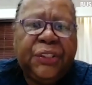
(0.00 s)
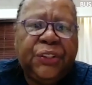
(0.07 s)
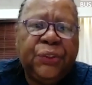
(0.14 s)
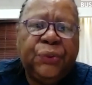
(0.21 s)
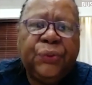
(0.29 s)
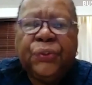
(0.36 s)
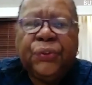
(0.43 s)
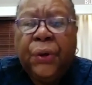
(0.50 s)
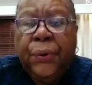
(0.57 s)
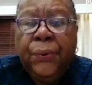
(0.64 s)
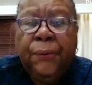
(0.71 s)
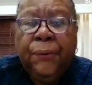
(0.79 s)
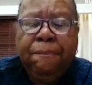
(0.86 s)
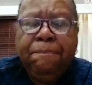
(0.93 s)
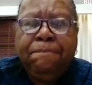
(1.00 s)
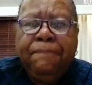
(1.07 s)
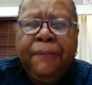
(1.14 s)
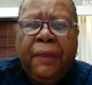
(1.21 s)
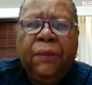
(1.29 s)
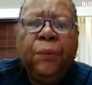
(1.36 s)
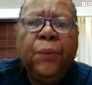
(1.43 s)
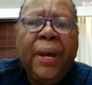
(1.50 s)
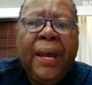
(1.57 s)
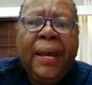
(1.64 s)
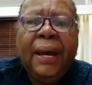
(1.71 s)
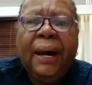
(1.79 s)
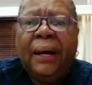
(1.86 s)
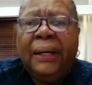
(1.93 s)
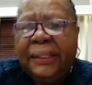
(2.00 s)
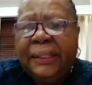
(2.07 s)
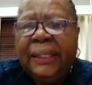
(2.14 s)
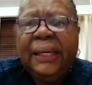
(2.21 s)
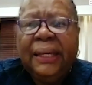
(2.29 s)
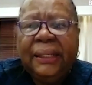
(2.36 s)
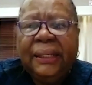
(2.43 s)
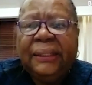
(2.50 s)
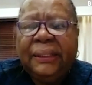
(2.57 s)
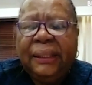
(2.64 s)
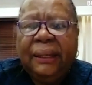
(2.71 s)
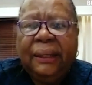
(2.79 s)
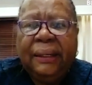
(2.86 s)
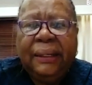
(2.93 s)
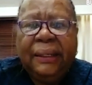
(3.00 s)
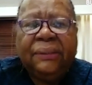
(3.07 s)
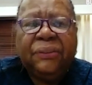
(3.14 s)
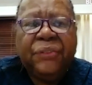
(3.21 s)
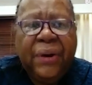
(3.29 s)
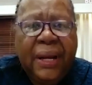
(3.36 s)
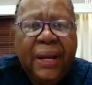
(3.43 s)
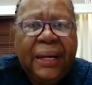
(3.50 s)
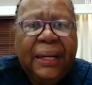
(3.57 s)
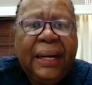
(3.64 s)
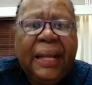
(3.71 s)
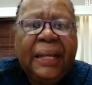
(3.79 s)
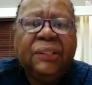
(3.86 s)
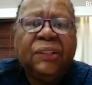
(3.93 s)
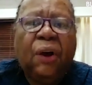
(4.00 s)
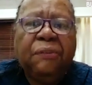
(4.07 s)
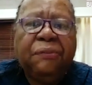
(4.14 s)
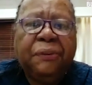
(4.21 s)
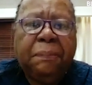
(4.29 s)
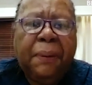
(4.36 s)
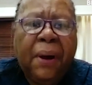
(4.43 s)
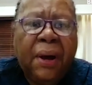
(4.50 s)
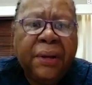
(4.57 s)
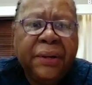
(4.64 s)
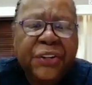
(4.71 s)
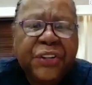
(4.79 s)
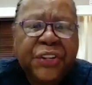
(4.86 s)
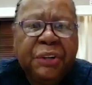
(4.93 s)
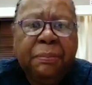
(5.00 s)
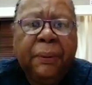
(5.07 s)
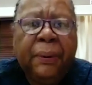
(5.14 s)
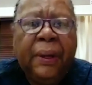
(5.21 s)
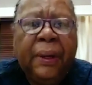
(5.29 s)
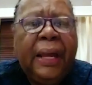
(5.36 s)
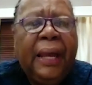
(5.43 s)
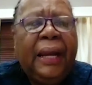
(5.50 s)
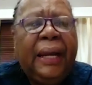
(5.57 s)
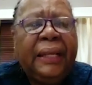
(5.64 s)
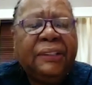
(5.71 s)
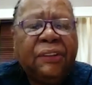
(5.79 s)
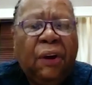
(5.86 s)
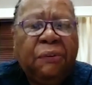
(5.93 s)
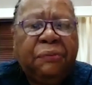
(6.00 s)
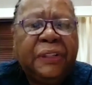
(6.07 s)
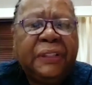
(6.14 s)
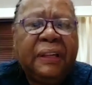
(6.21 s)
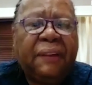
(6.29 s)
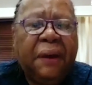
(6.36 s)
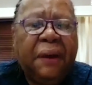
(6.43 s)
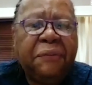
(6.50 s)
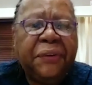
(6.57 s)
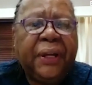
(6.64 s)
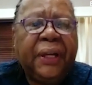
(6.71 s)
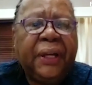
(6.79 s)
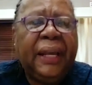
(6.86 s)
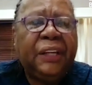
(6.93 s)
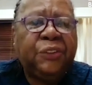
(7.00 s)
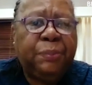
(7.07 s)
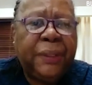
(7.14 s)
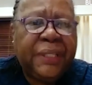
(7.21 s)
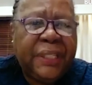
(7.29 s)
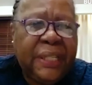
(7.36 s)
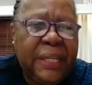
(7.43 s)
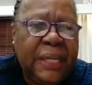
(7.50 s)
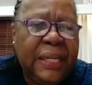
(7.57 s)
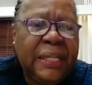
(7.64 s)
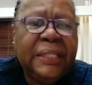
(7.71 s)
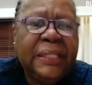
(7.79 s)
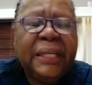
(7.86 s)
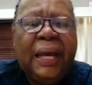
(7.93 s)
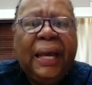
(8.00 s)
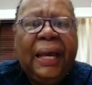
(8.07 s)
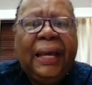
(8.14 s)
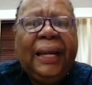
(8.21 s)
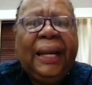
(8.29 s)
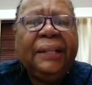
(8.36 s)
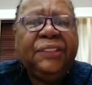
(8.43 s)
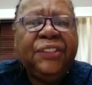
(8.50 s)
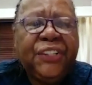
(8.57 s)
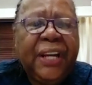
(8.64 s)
issues. So the way I see it is really let's offer partnership, let's offer South African expertise, let's